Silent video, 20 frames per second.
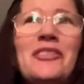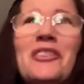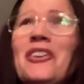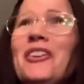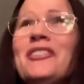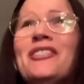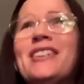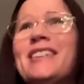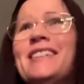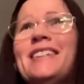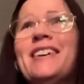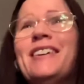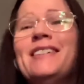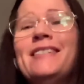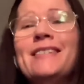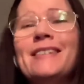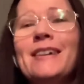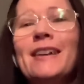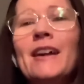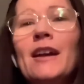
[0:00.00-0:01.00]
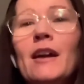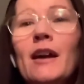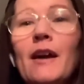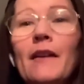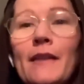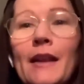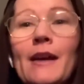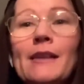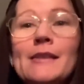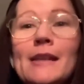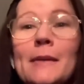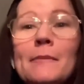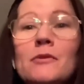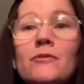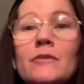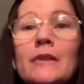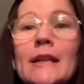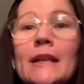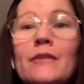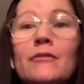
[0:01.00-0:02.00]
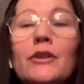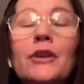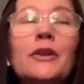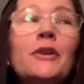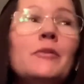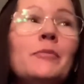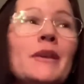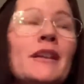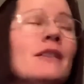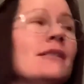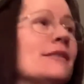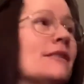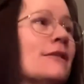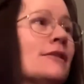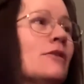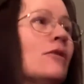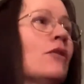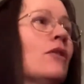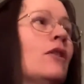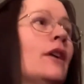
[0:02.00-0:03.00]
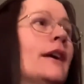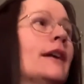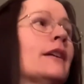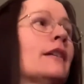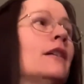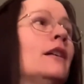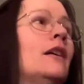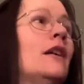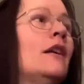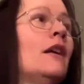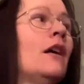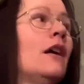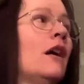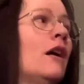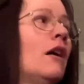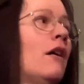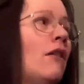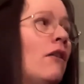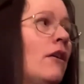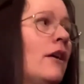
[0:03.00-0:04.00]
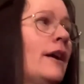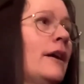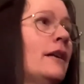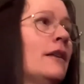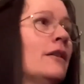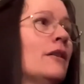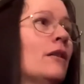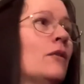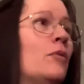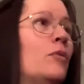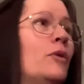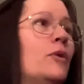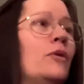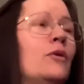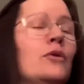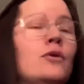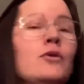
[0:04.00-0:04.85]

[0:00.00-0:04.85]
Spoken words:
No, I don't. And that seems really rude, because it's not like I would